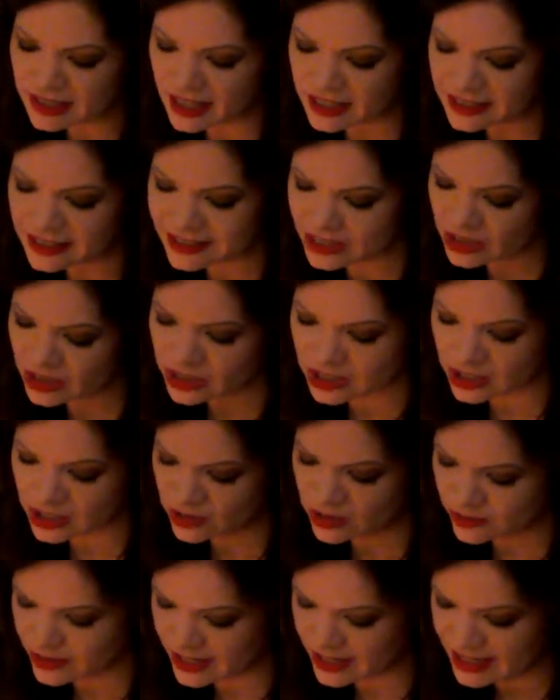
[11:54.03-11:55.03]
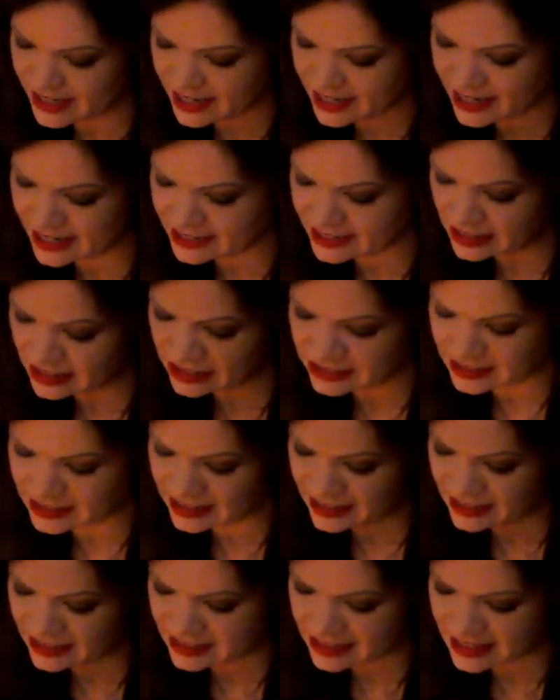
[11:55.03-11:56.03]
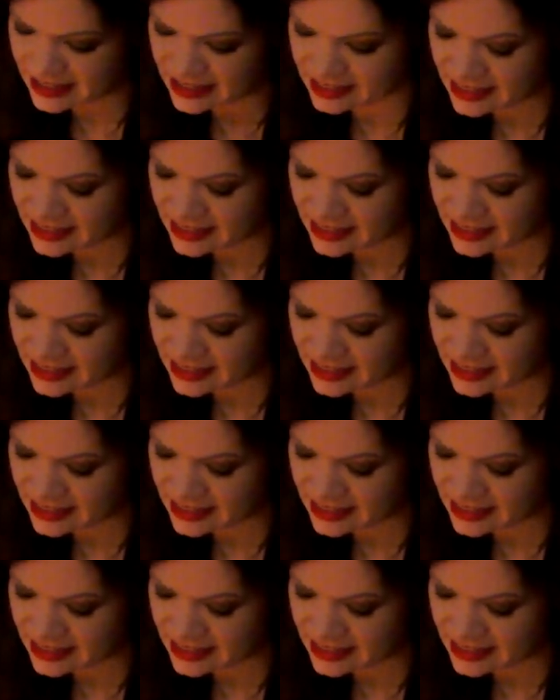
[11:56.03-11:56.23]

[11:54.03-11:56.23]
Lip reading: is looking right at the thing